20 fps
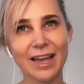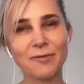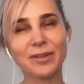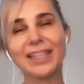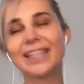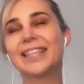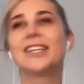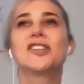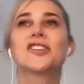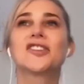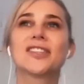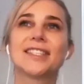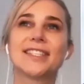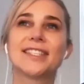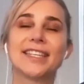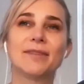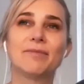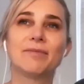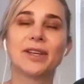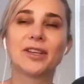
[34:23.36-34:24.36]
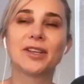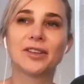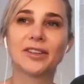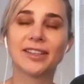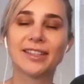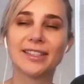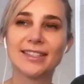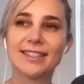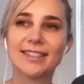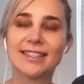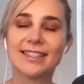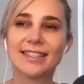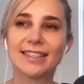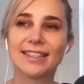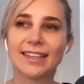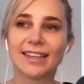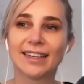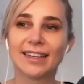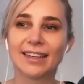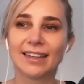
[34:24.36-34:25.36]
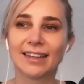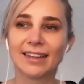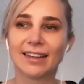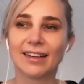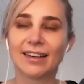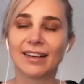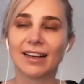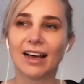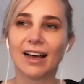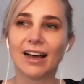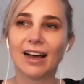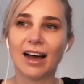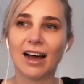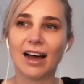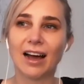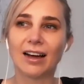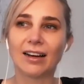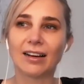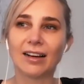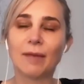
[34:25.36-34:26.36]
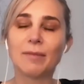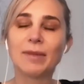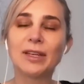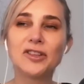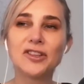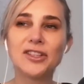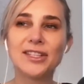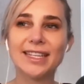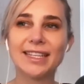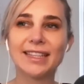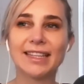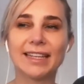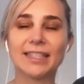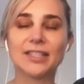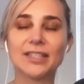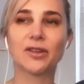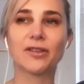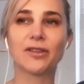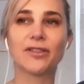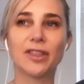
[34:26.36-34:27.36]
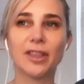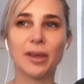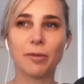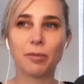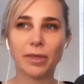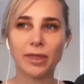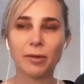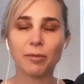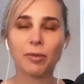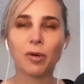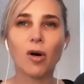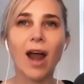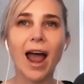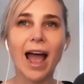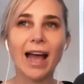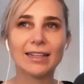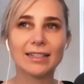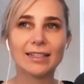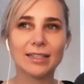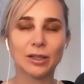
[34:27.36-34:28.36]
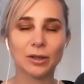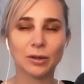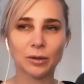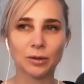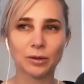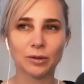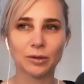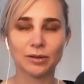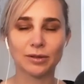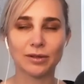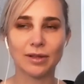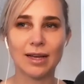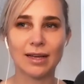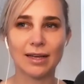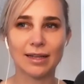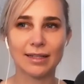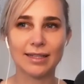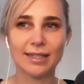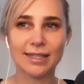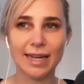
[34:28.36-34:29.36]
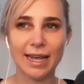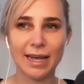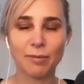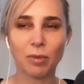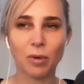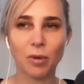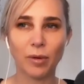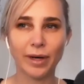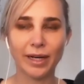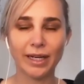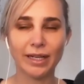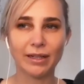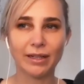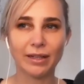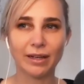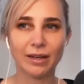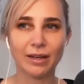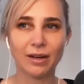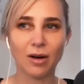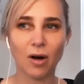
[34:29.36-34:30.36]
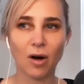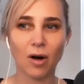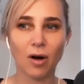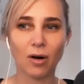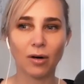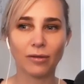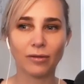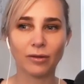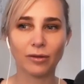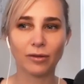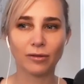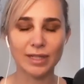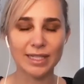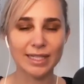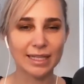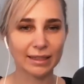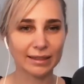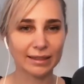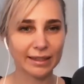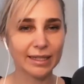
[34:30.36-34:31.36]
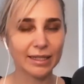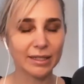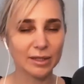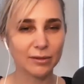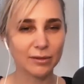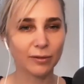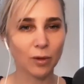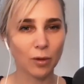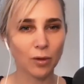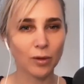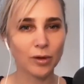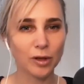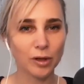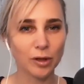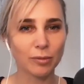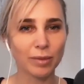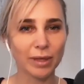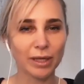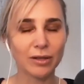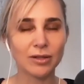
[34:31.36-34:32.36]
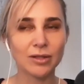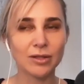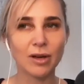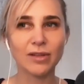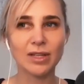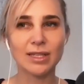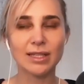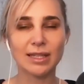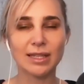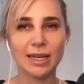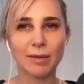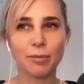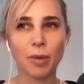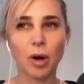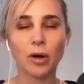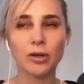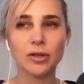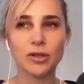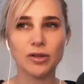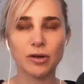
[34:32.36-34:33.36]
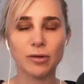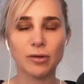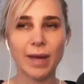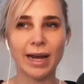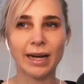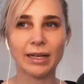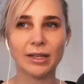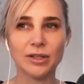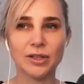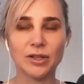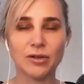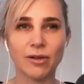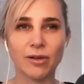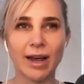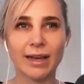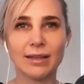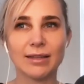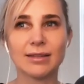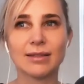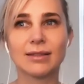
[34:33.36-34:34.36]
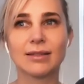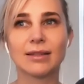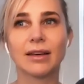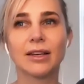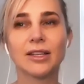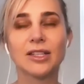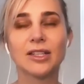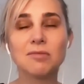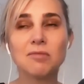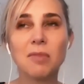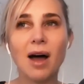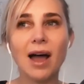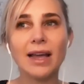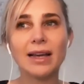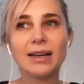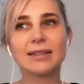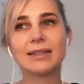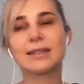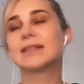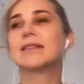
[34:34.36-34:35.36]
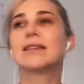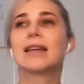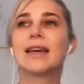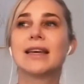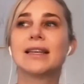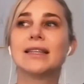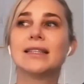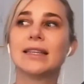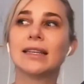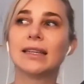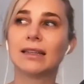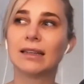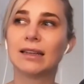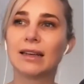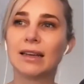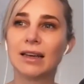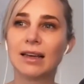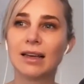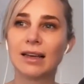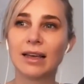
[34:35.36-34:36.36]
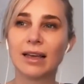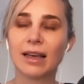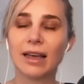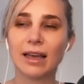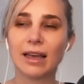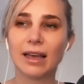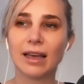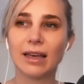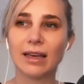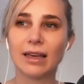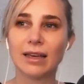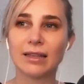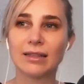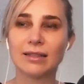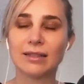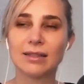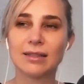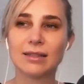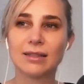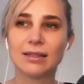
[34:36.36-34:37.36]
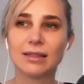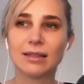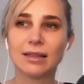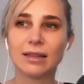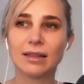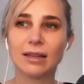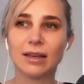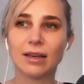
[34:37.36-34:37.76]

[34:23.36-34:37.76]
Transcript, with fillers: I'm really interested because I'm interested in like sort of the practical standpoint of resilience for you, because obviously post-traumatic stress, to my understanding, is